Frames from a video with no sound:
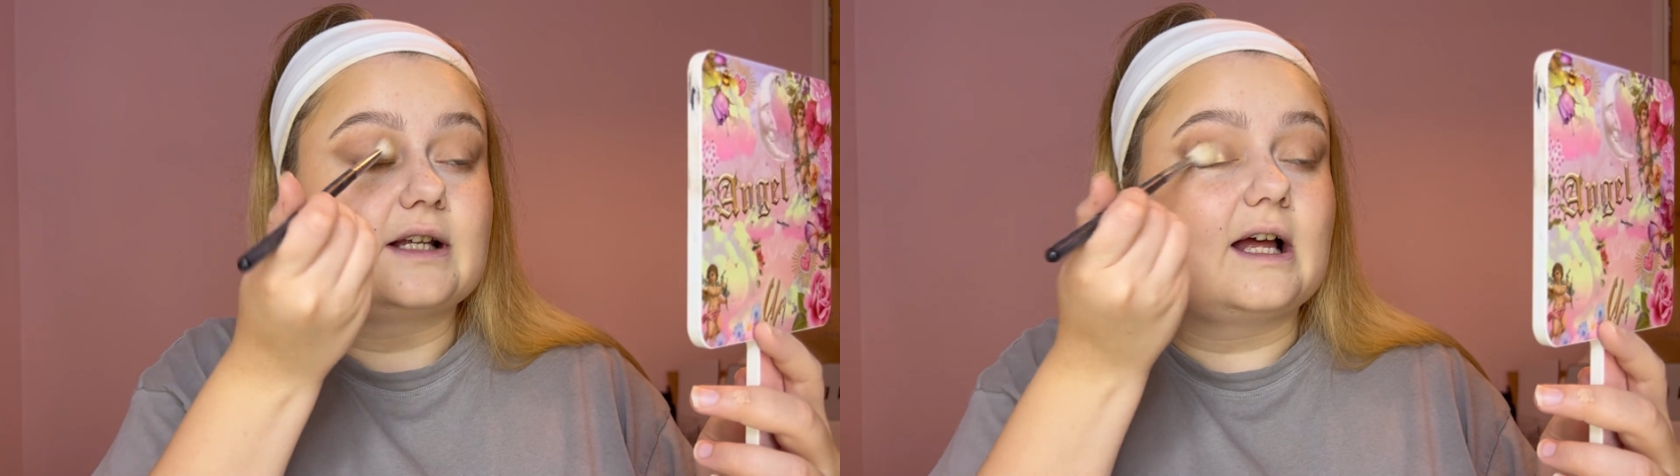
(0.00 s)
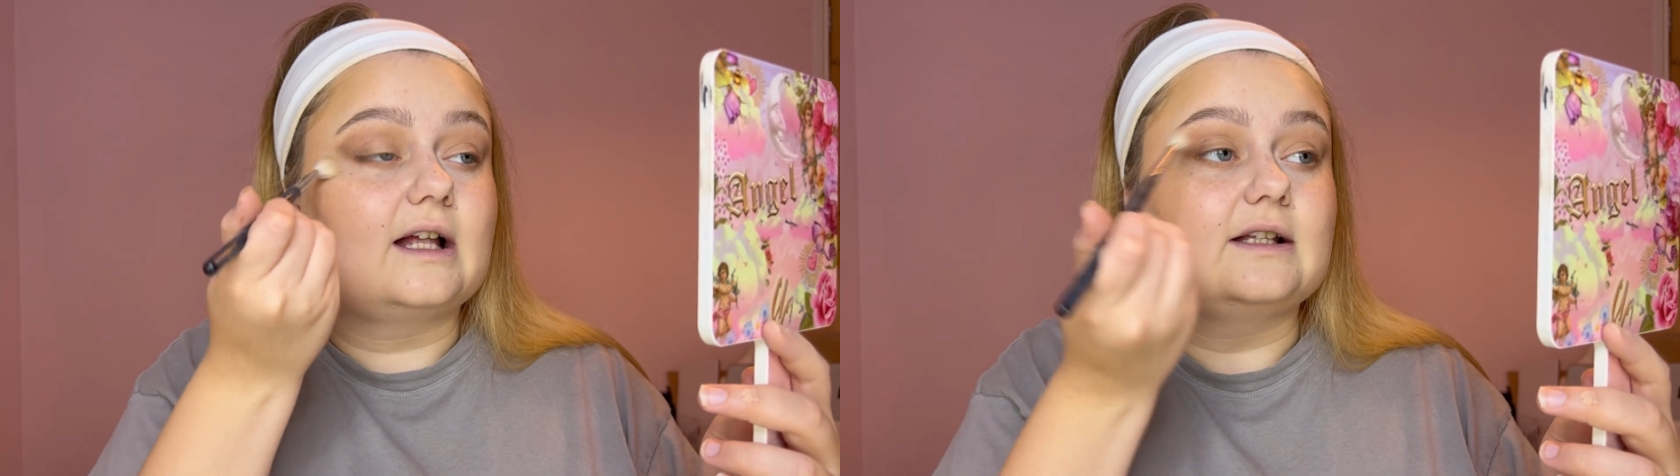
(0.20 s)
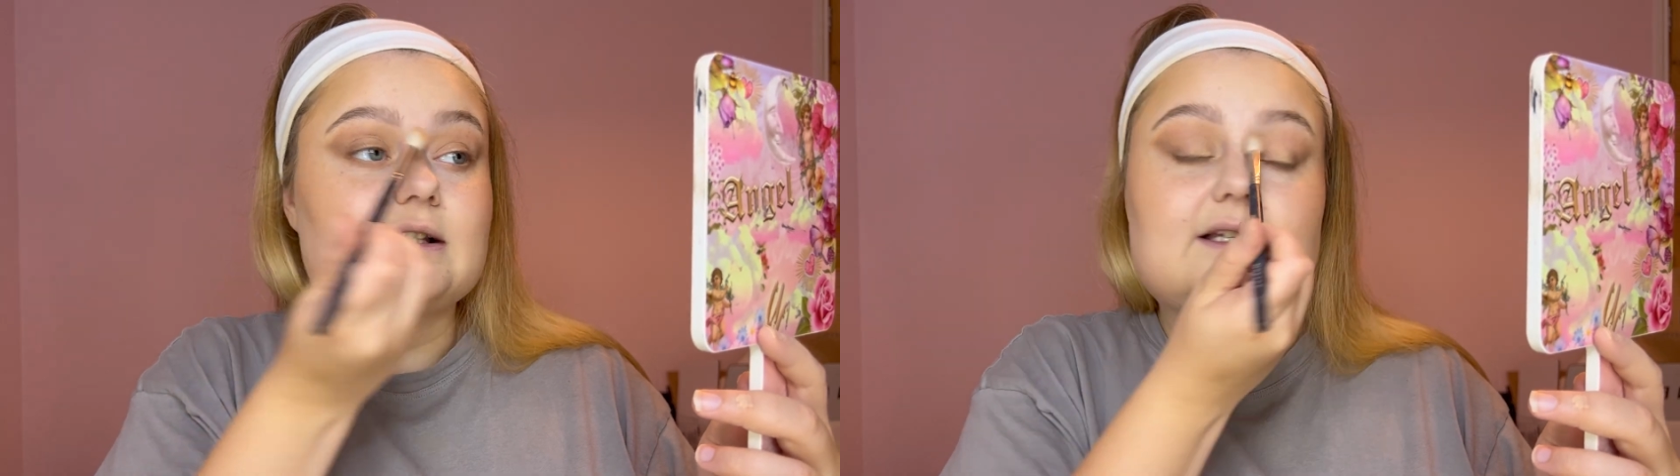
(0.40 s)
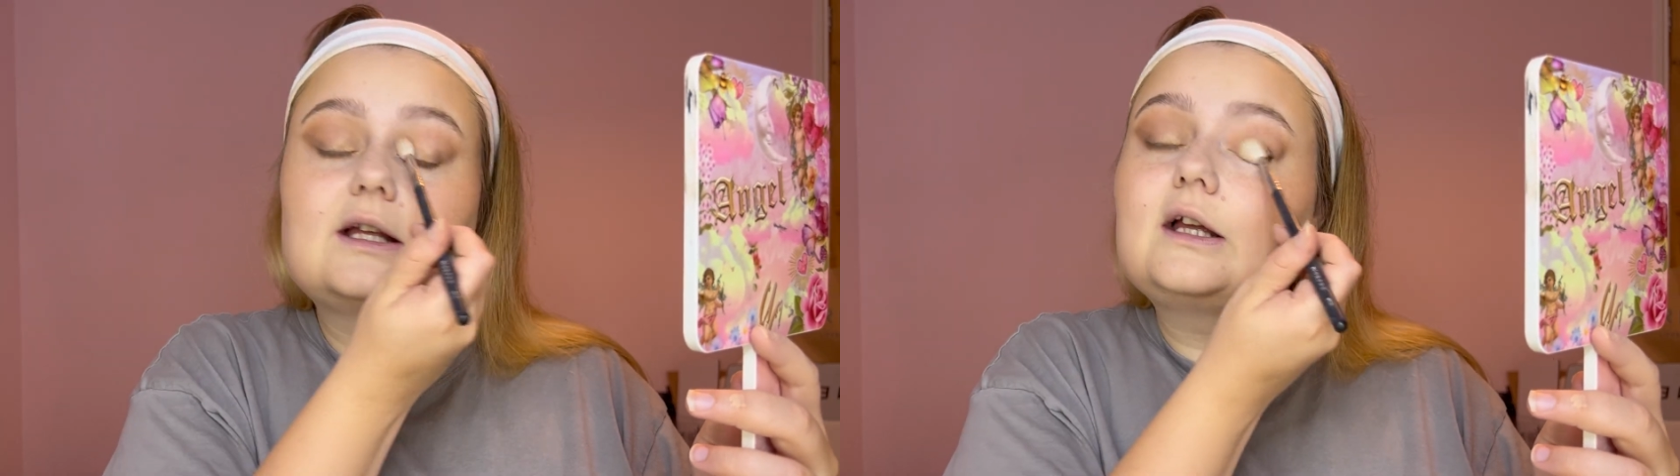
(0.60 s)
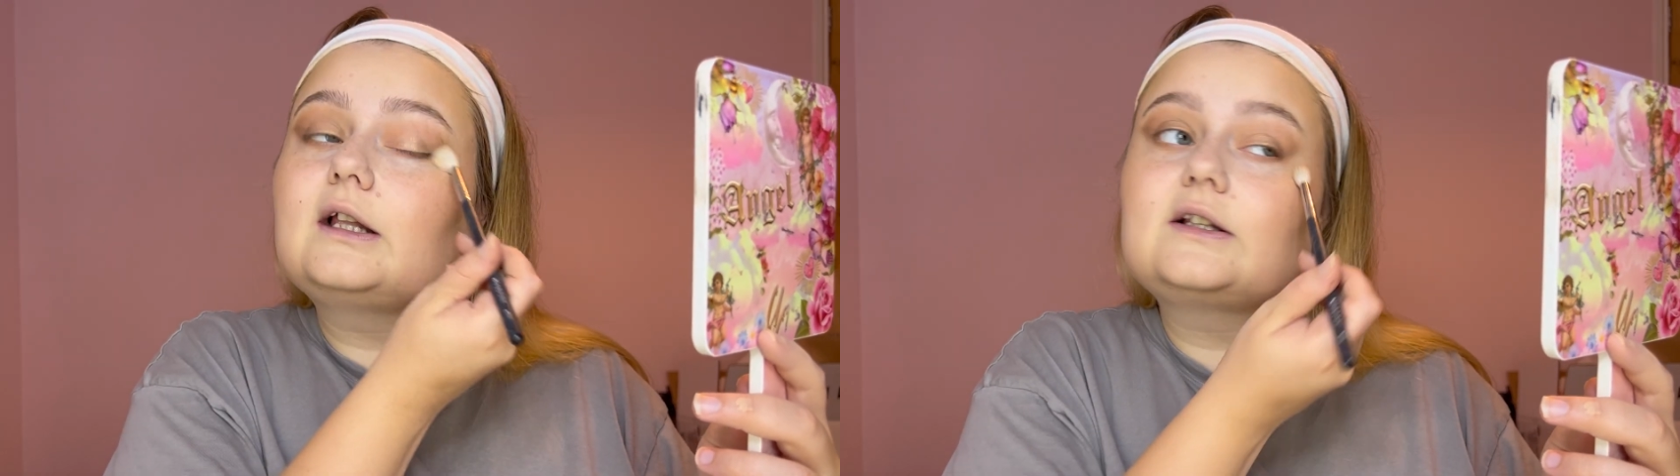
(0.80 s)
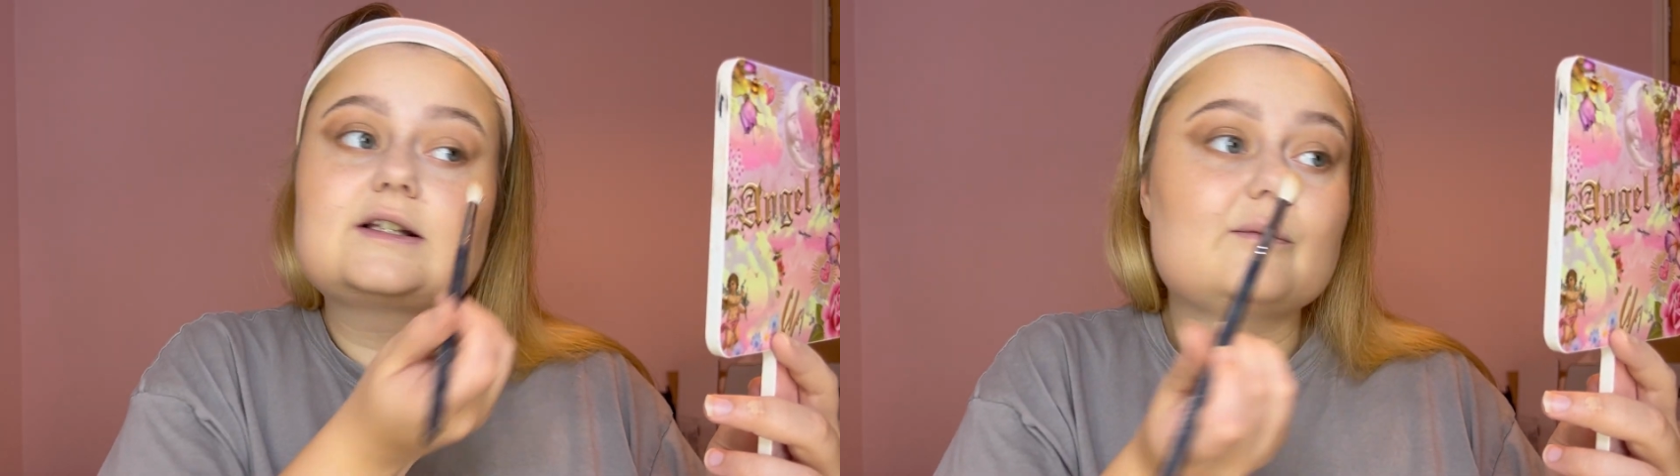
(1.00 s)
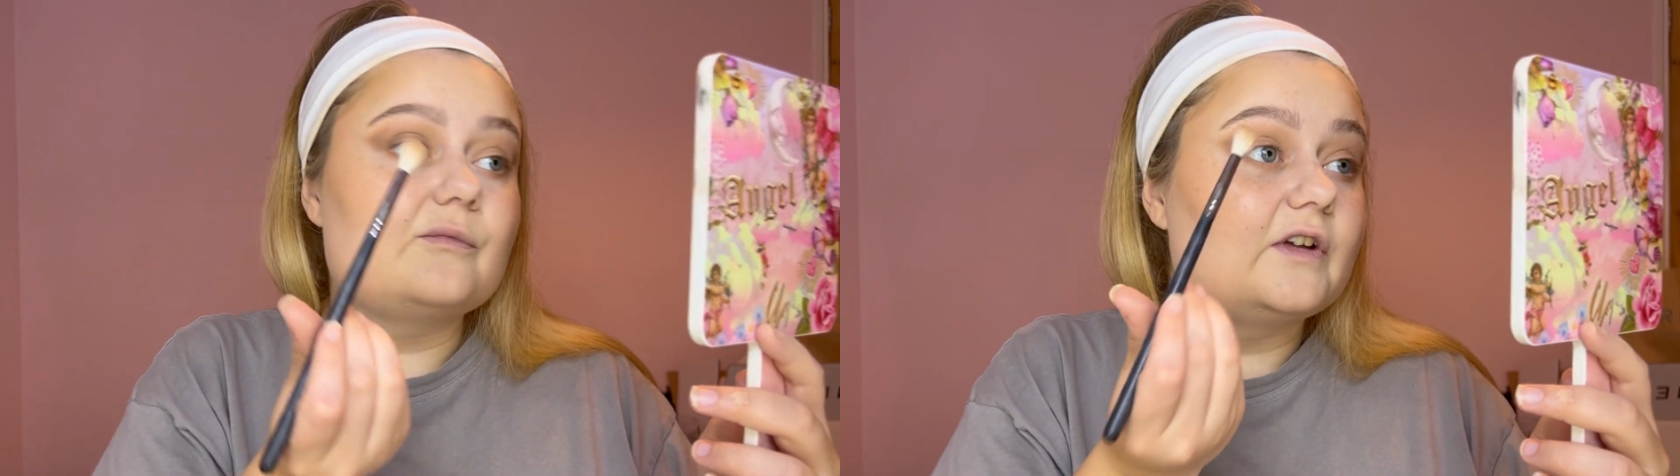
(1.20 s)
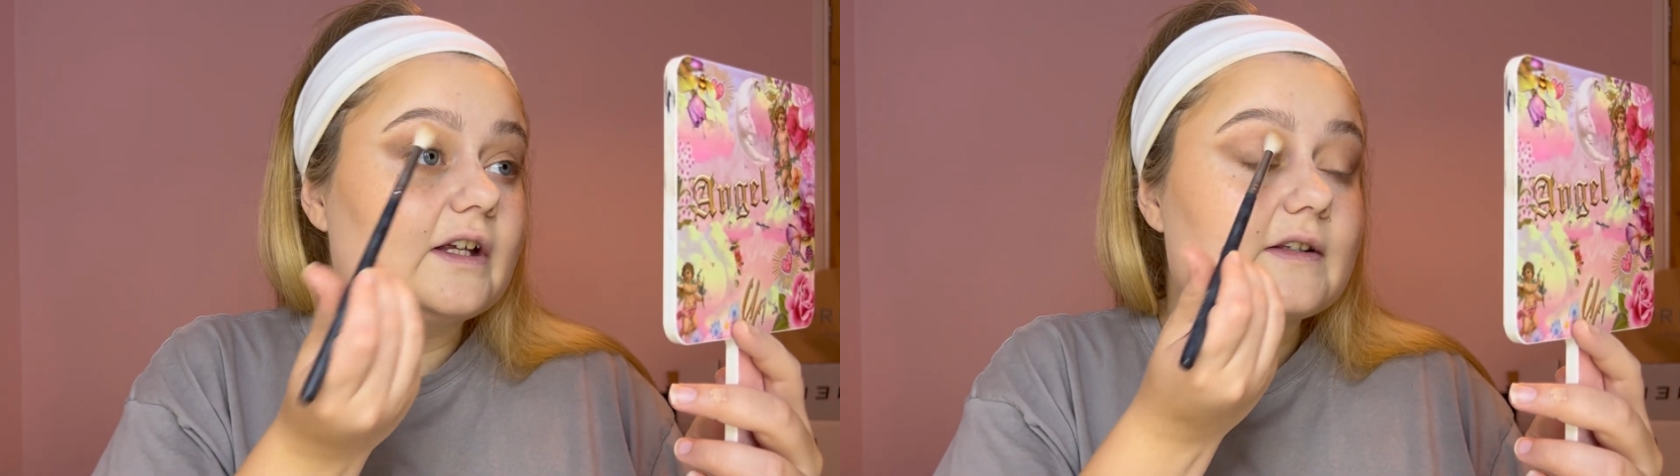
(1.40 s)
adds
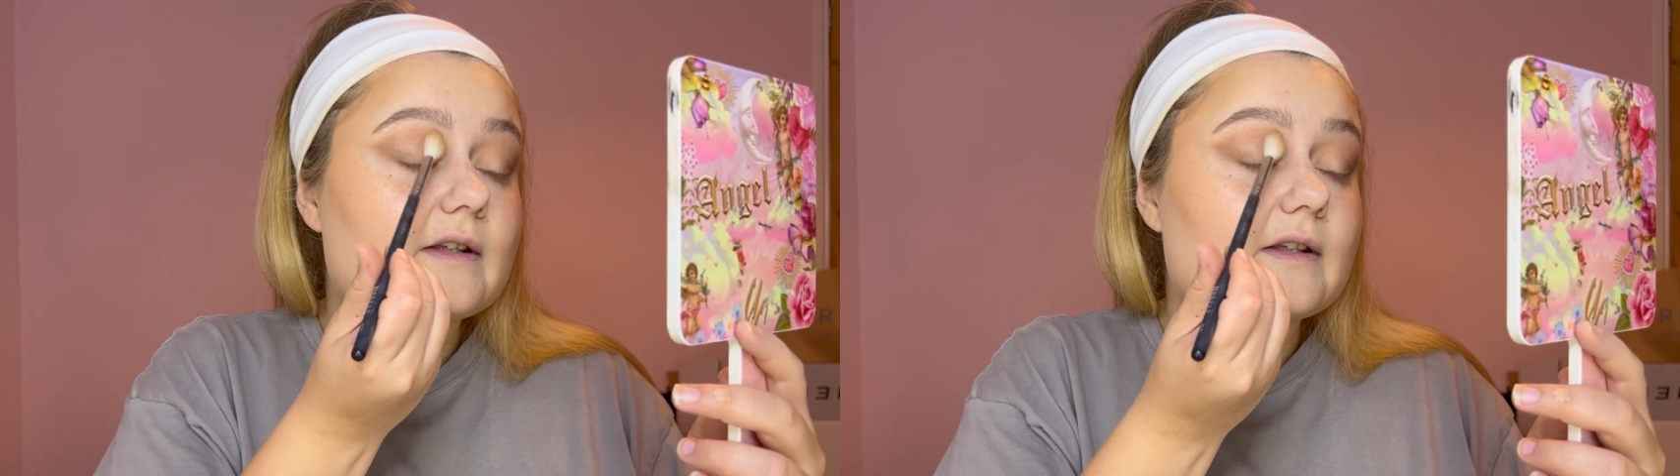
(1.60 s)
something.